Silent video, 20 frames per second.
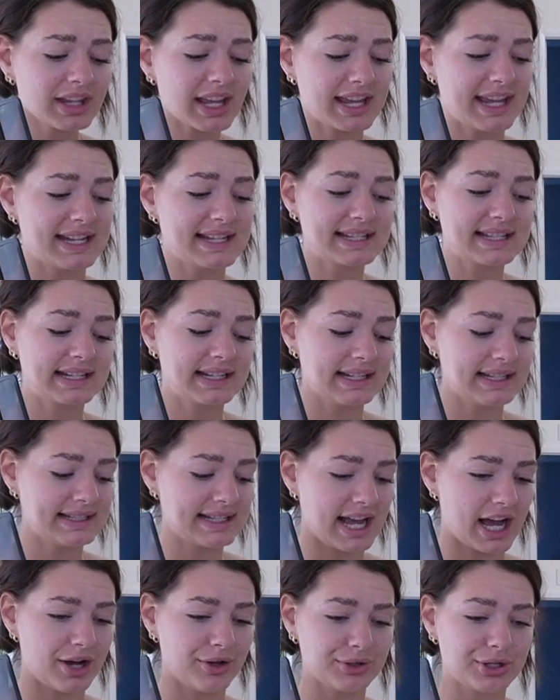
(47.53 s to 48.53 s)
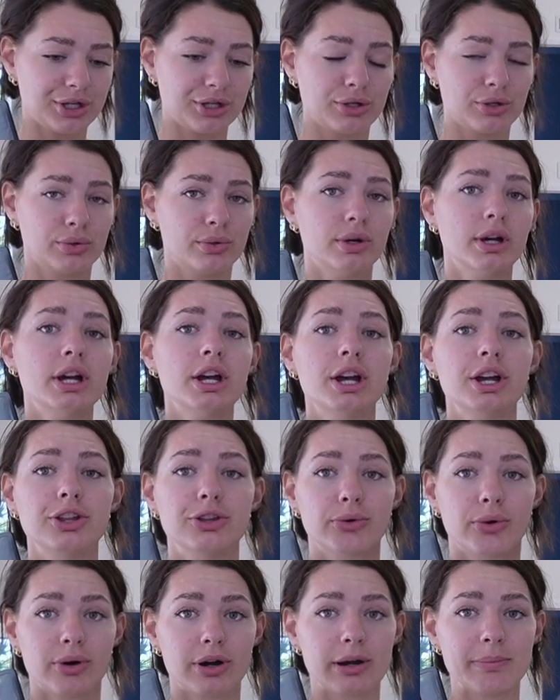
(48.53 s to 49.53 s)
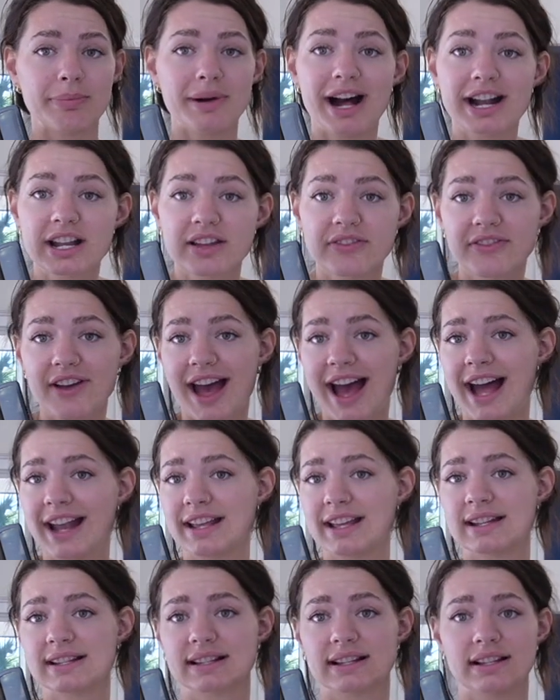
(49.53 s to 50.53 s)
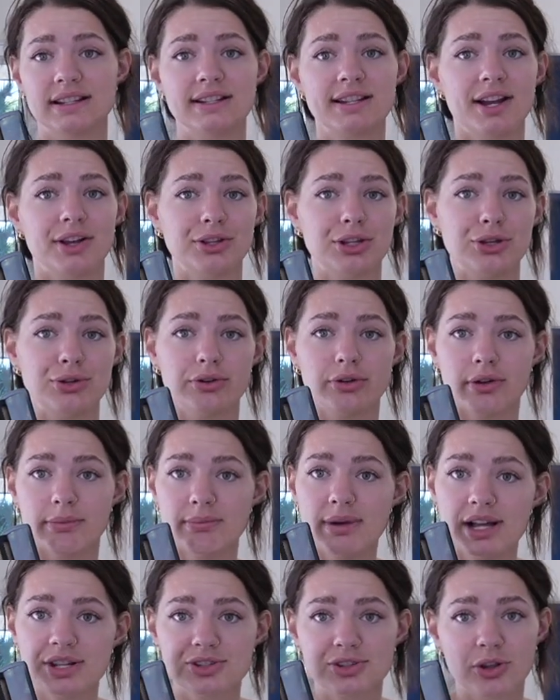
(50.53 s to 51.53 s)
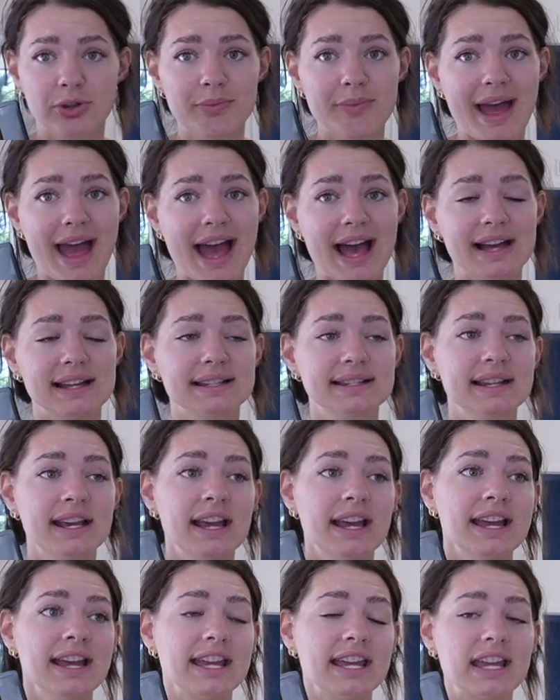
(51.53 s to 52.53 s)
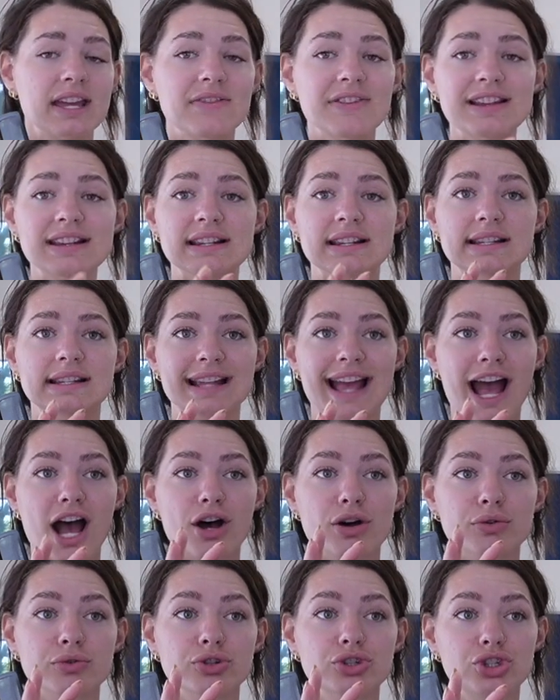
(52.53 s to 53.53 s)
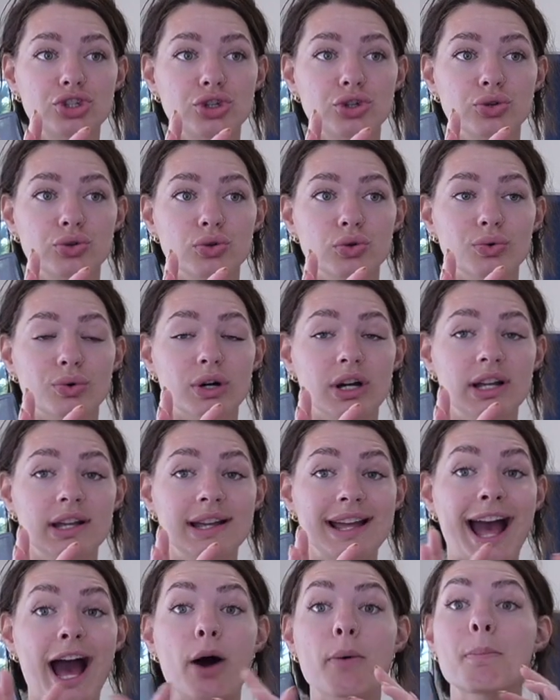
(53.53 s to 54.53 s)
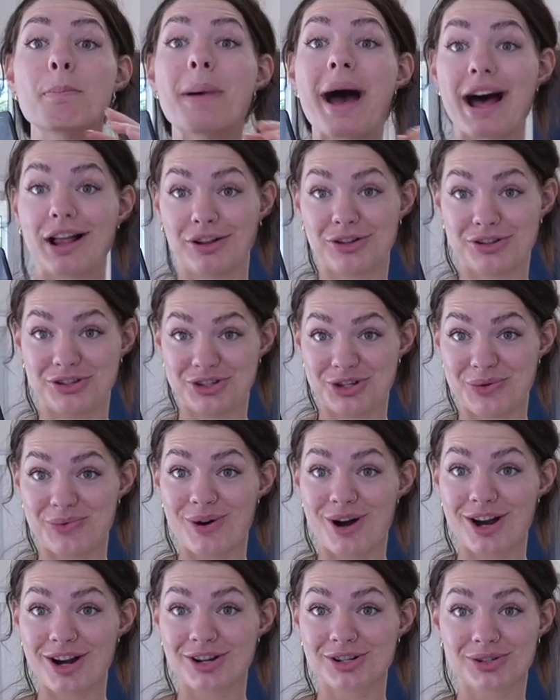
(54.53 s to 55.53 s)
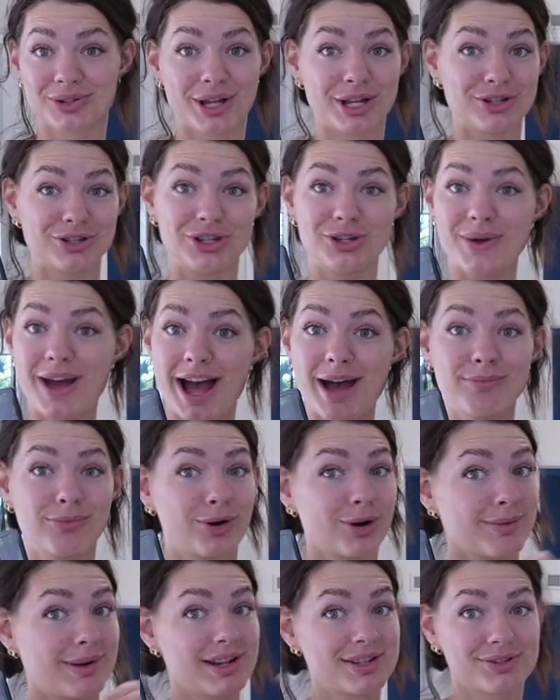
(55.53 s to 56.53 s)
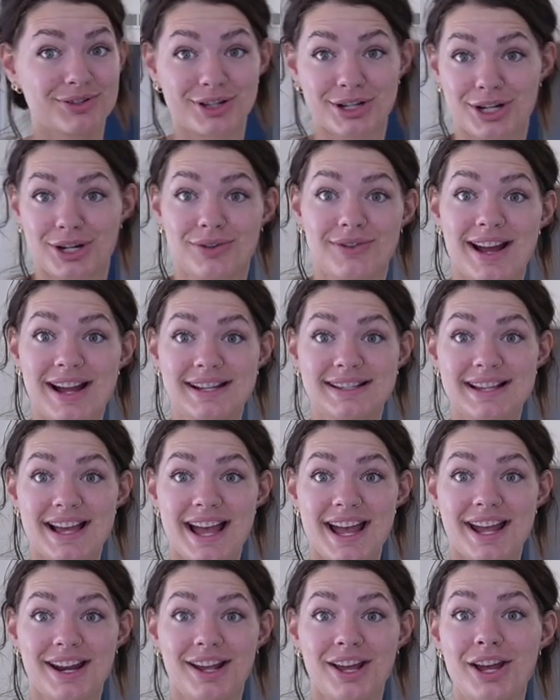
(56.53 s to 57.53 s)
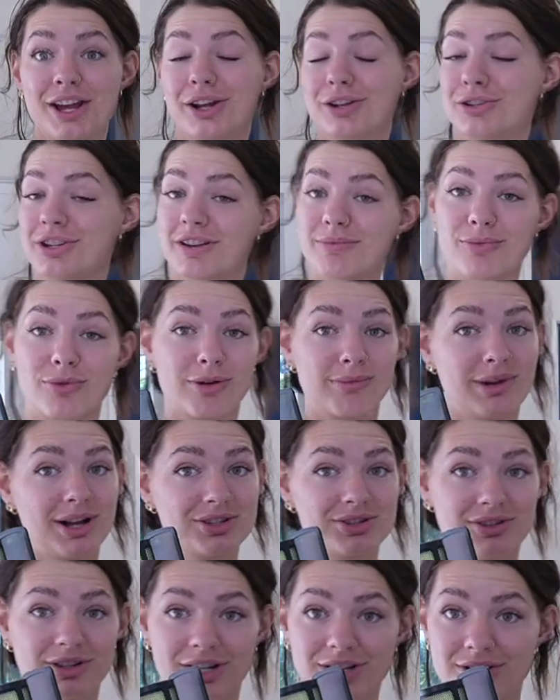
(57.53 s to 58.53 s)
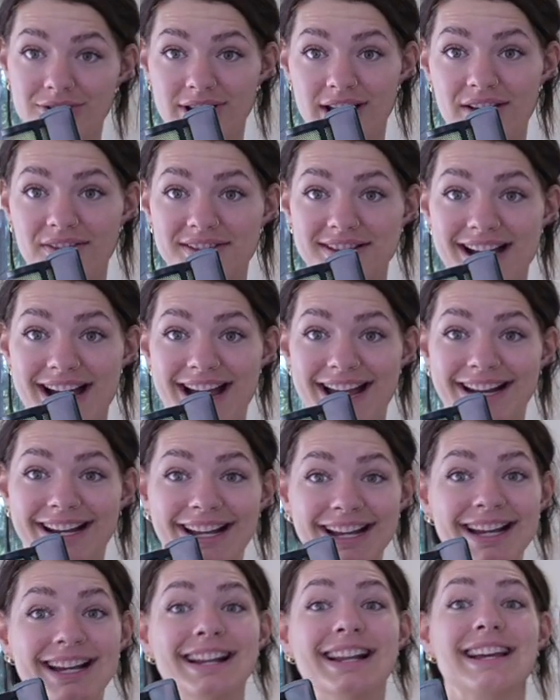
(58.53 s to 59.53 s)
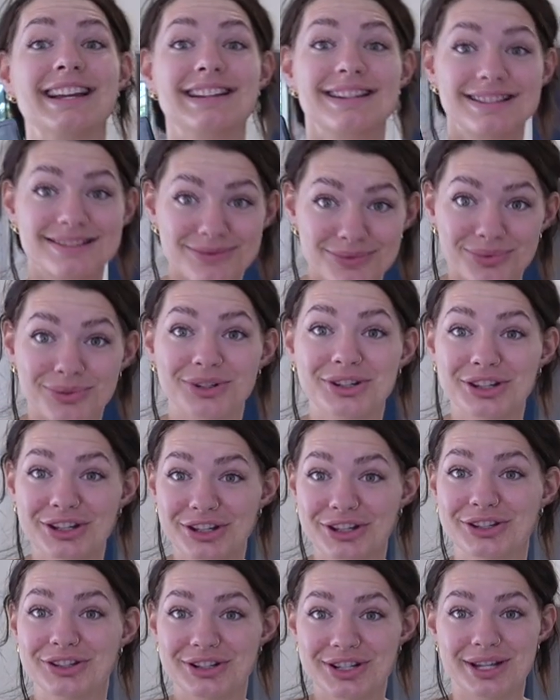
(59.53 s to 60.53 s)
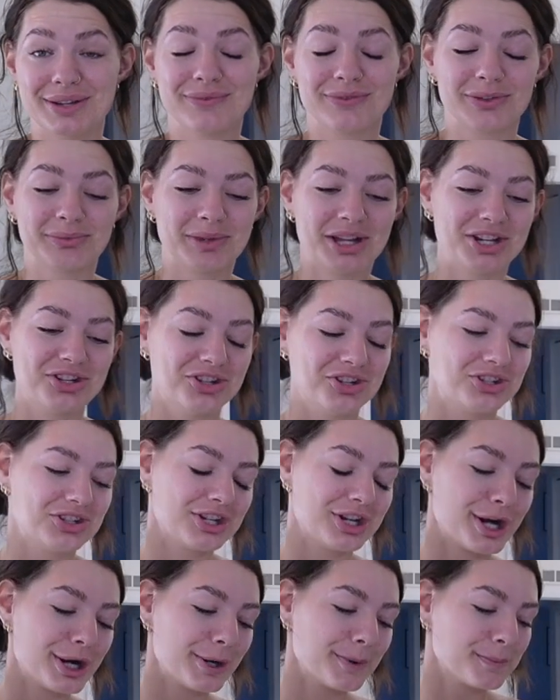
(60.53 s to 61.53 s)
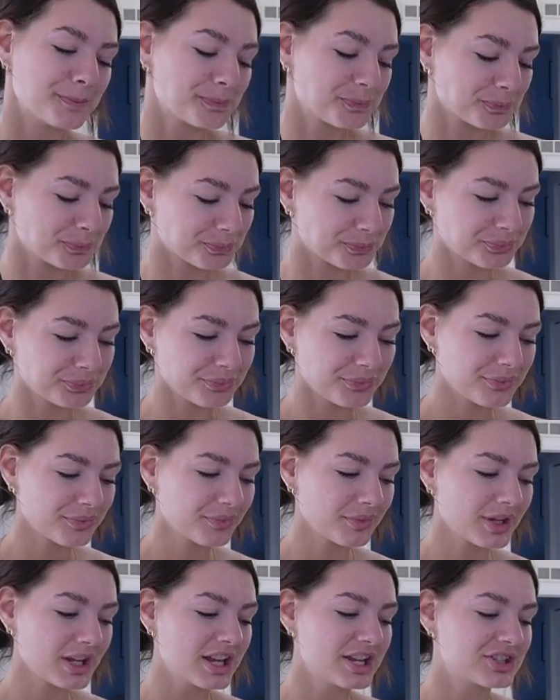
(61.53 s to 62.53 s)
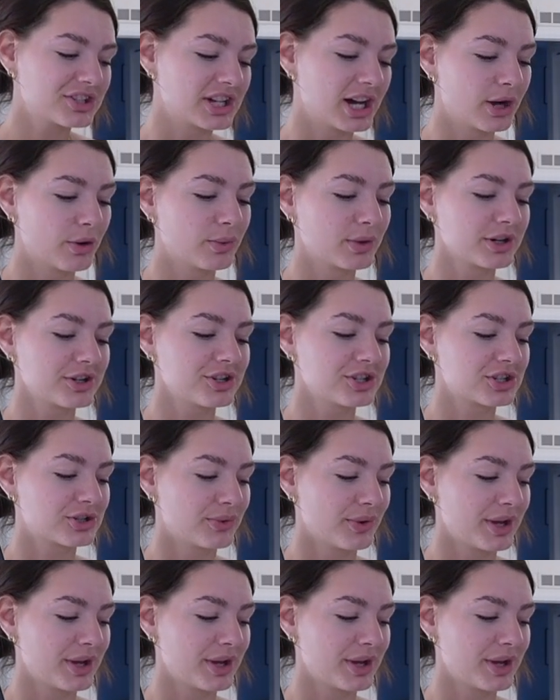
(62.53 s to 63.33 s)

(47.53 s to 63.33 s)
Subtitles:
It's gonna tell you your body fat, it's gonna tell you your muscle mass, even down to how balanced you are. So like, do you have more muscle on your right side? Do you have more muscle on your left side? Like, it's really good information to know. So we're just